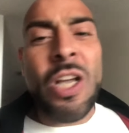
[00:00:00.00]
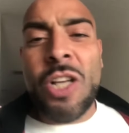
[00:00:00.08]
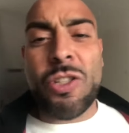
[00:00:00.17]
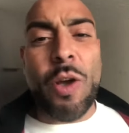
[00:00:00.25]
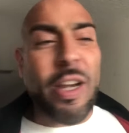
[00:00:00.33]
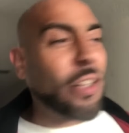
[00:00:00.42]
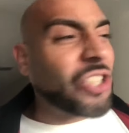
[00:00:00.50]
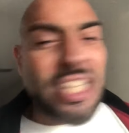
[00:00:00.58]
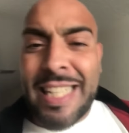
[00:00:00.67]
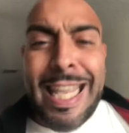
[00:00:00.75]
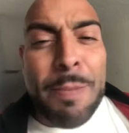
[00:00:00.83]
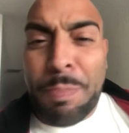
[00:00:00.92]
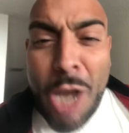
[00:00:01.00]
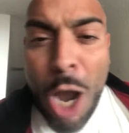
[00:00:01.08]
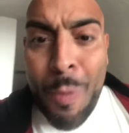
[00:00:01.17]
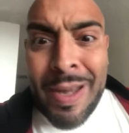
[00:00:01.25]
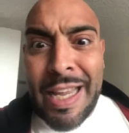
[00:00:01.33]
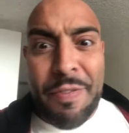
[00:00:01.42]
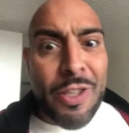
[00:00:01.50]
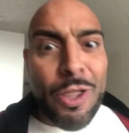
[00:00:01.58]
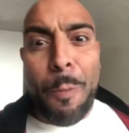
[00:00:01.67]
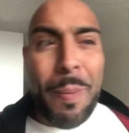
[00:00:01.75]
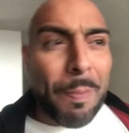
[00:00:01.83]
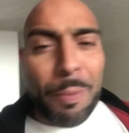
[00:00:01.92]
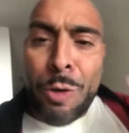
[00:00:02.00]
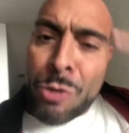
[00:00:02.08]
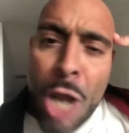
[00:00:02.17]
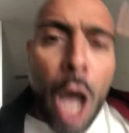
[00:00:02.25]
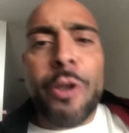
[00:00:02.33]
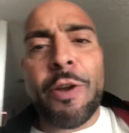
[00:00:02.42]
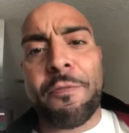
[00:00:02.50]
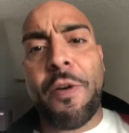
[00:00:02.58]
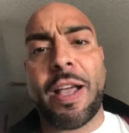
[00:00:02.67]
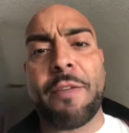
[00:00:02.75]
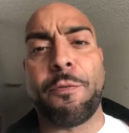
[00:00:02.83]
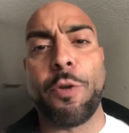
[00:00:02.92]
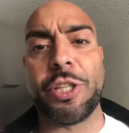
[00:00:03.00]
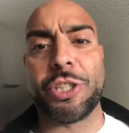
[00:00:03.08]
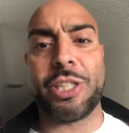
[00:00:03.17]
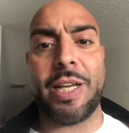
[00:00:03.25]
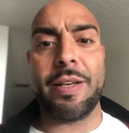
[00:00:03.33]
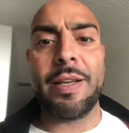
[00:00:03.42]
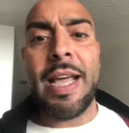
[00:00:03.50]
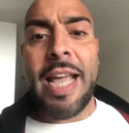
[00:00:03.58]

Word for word: so it'll just keep going even though people know you're fucking full of shit.